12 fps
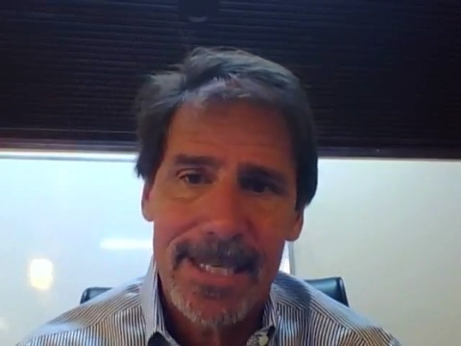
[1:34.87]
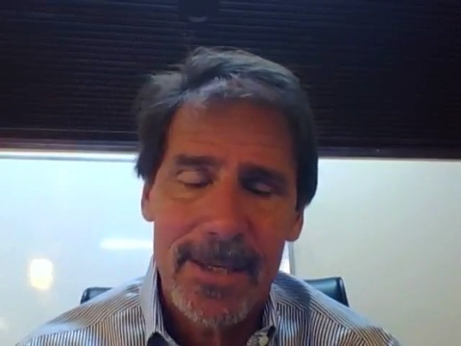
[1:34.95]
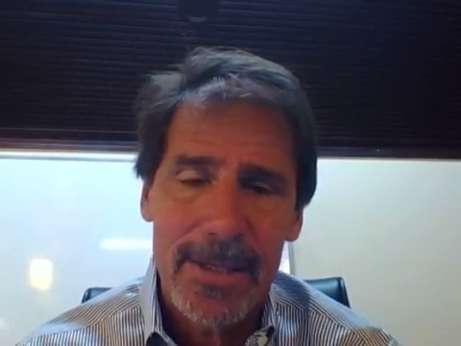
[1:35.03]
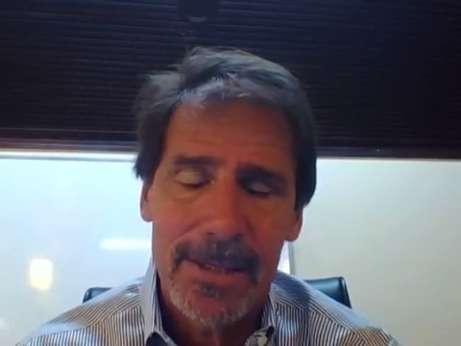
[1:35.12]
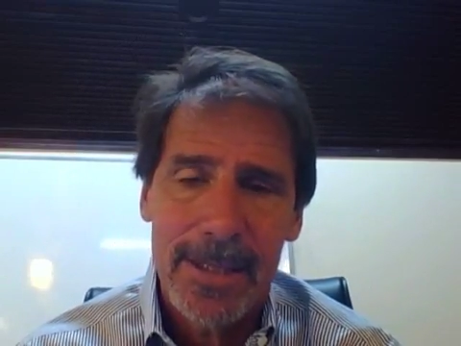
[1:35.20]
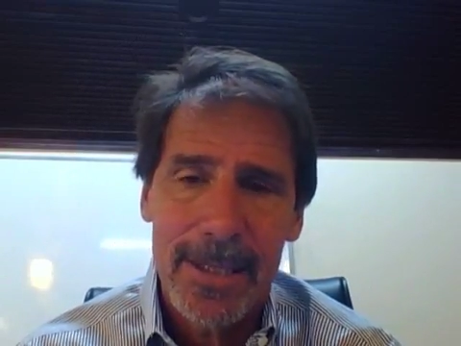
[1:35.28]

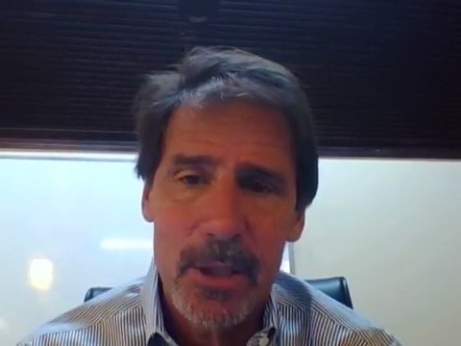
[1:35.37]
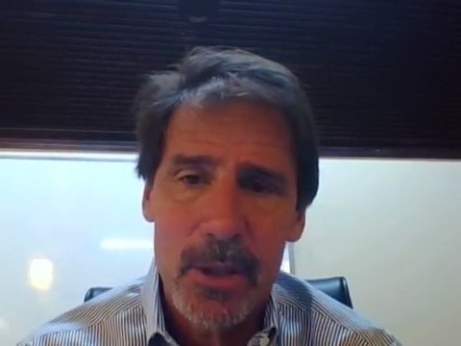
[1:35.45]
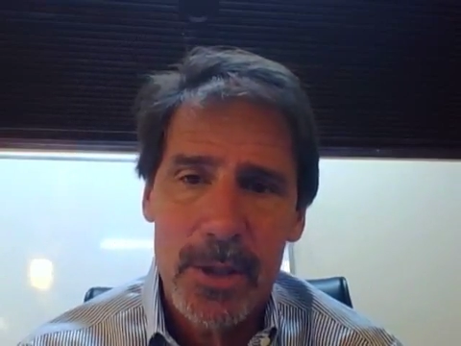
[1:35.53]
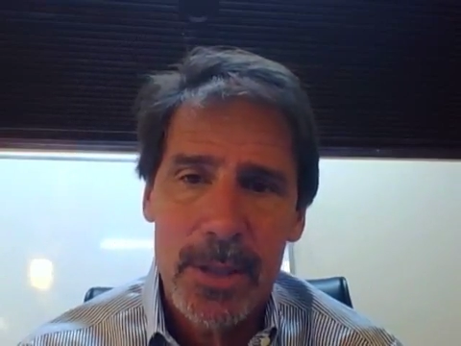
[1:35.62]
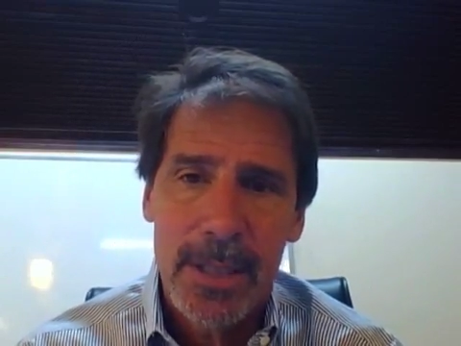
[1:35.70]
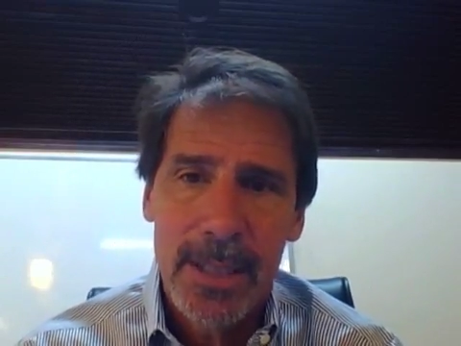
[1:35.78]

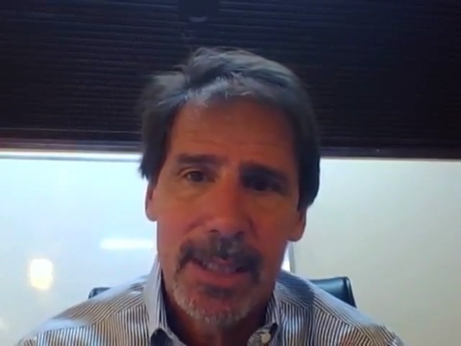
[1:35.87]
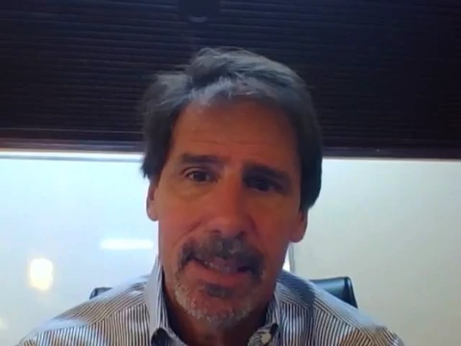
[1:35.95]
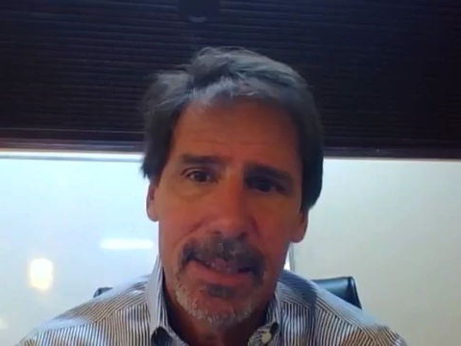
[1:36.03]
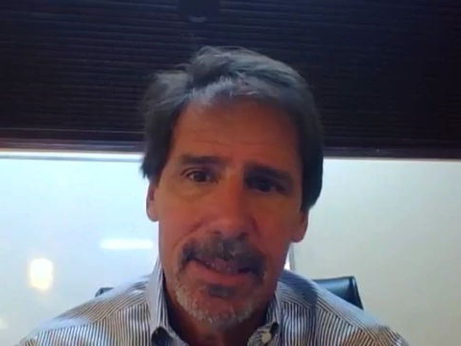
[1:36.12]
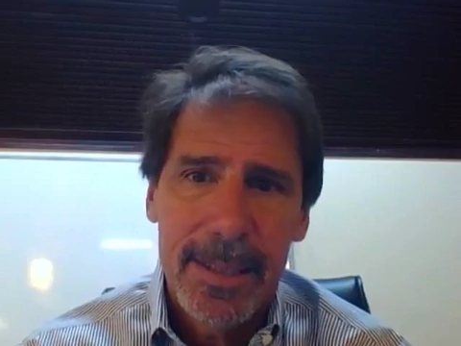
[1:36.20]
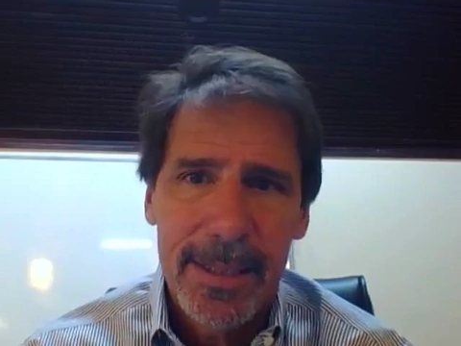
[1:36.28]
calculation.
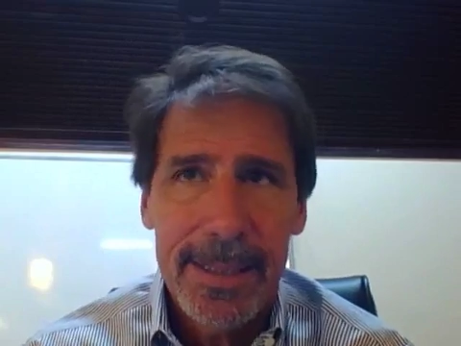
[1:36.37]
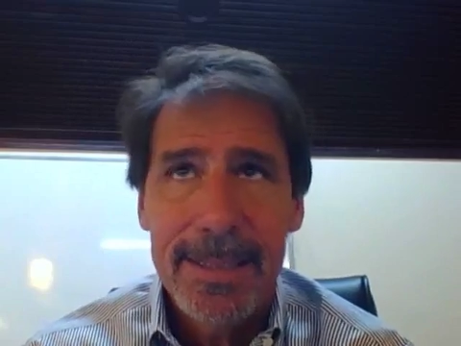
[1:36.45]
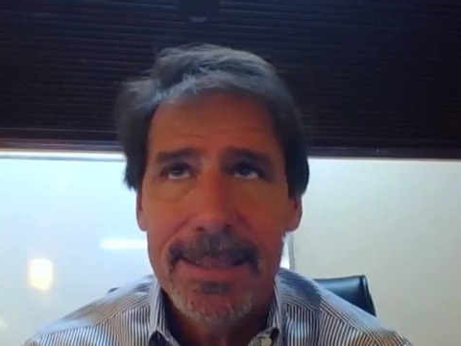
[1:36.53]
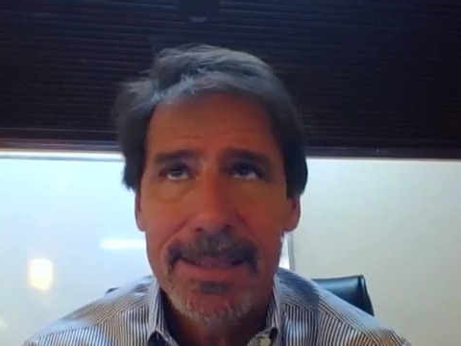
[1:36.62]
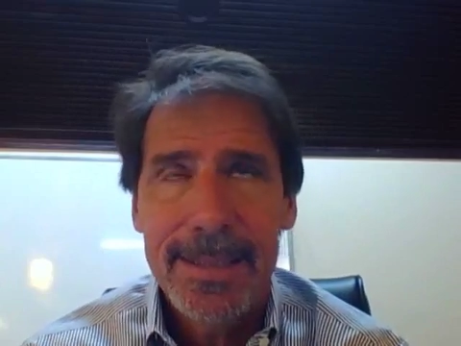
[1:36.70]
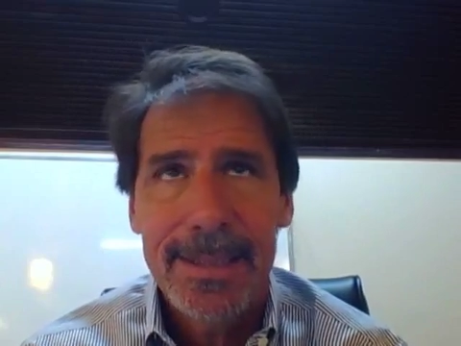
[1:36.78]

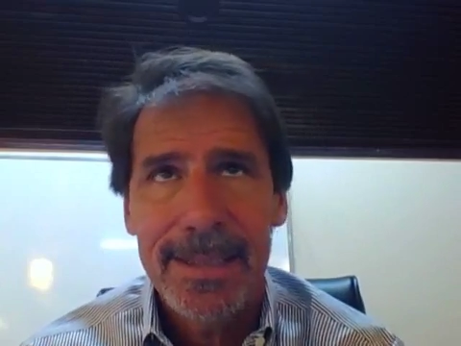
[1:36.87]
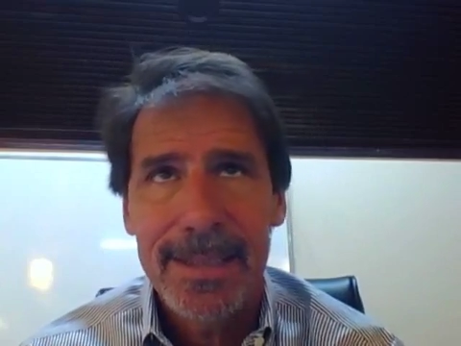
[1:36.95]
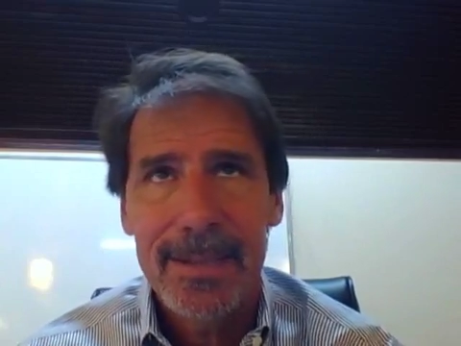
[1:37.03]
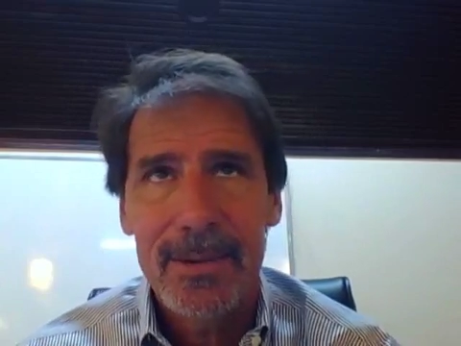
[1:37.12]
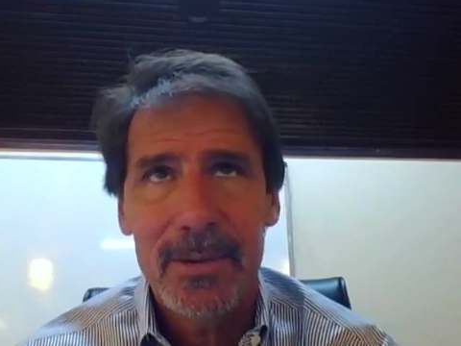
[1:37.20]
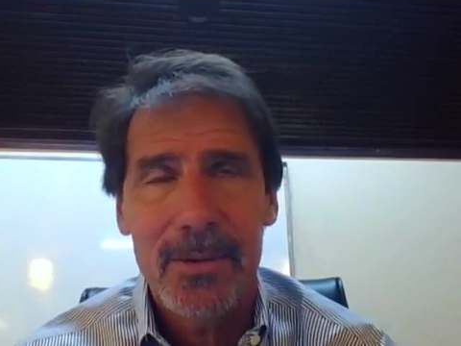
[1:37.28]
And
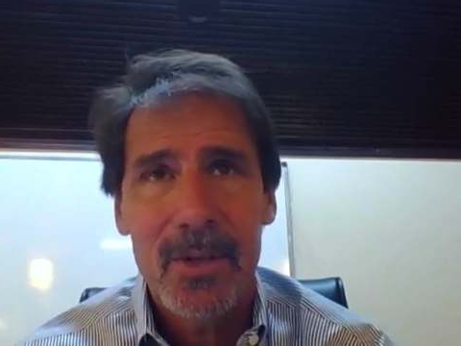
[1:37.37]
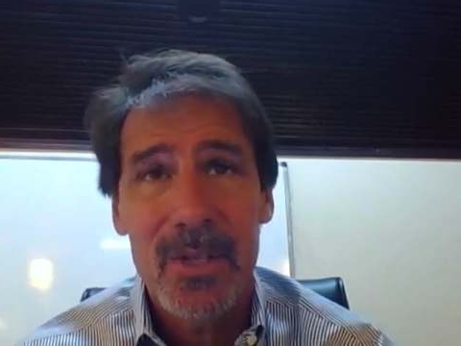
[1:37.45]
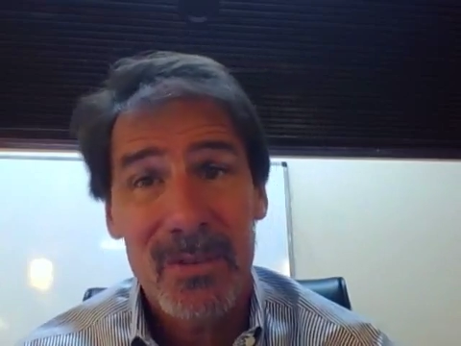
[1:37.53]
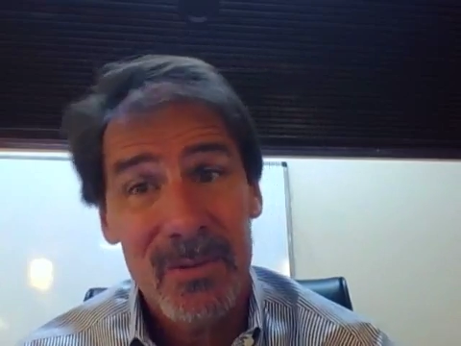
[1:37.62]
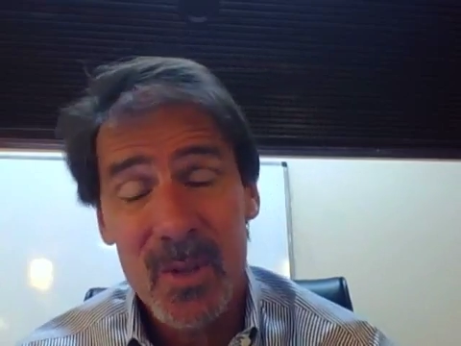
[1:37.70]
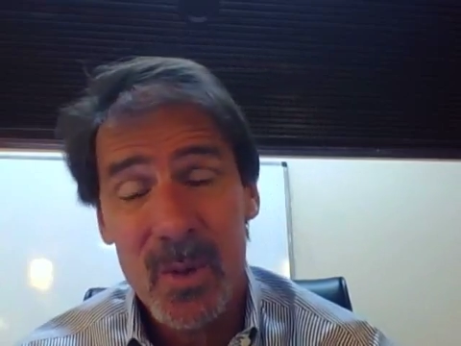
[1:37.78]
as far
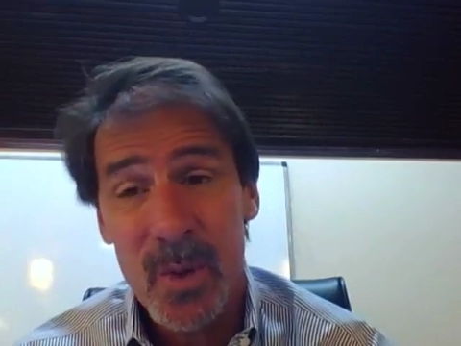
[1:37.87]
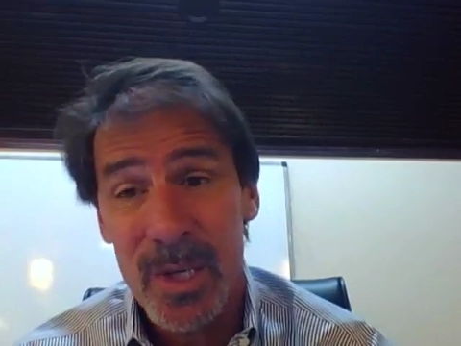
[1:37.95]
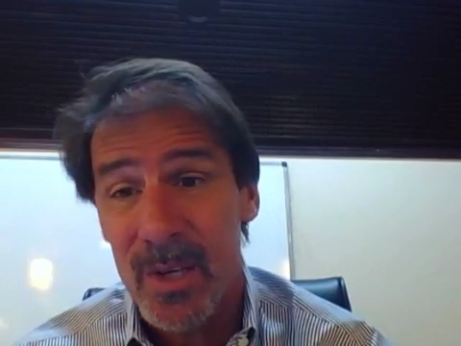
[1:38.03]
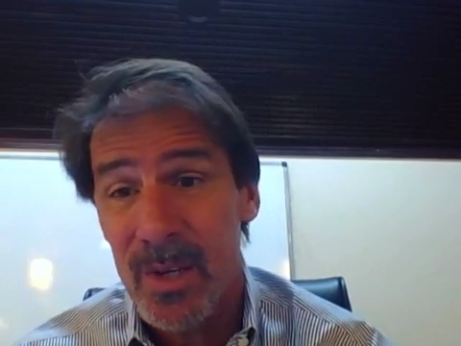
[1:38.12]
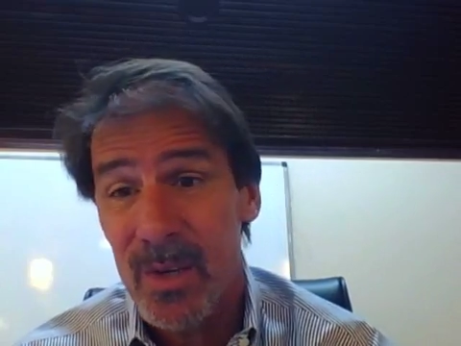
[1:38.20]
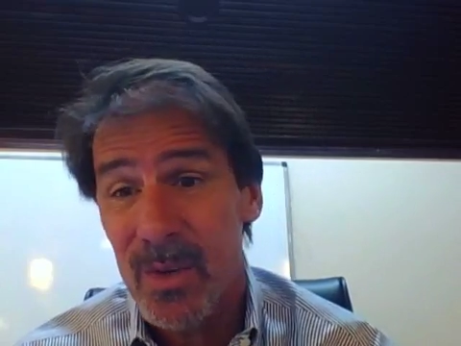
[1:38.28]
as inventory
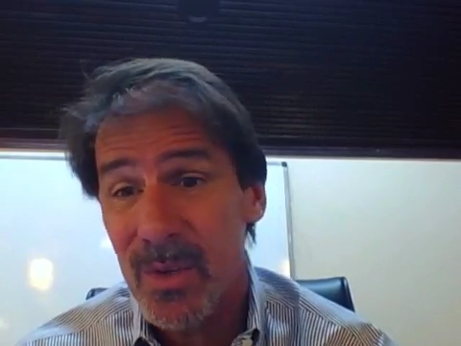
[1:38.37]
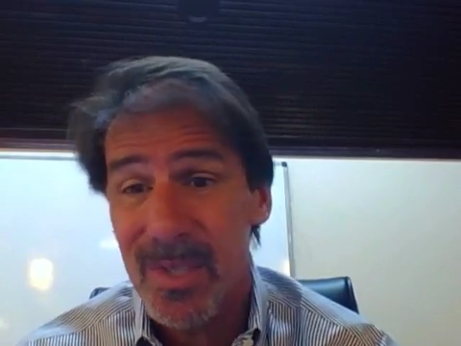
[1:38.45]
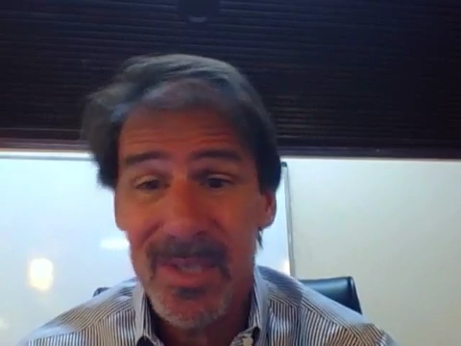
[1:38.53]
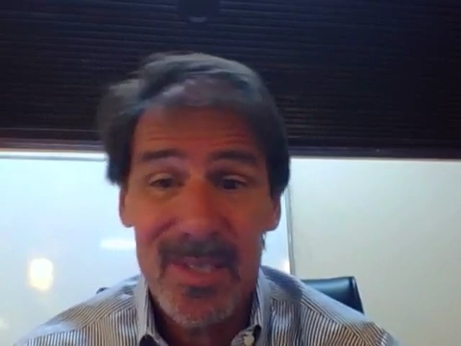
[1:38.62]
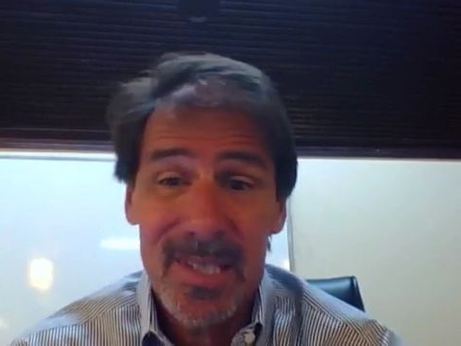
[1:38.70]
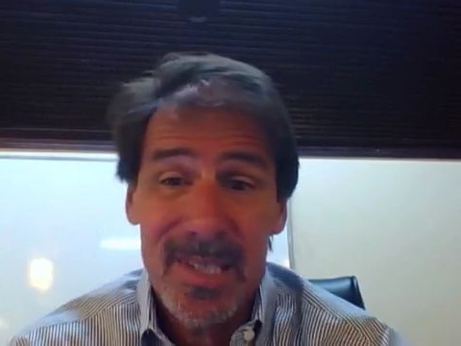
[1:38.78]

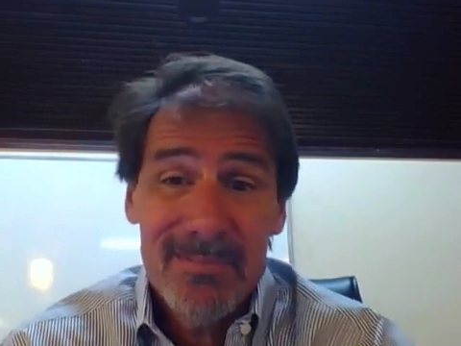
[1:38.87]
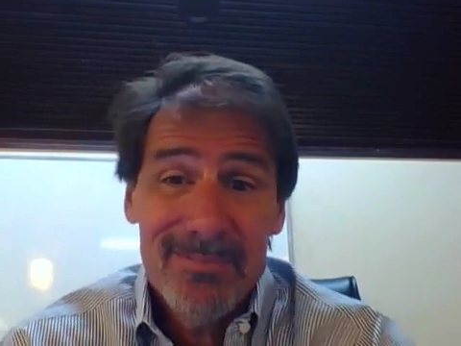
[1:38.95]
goes,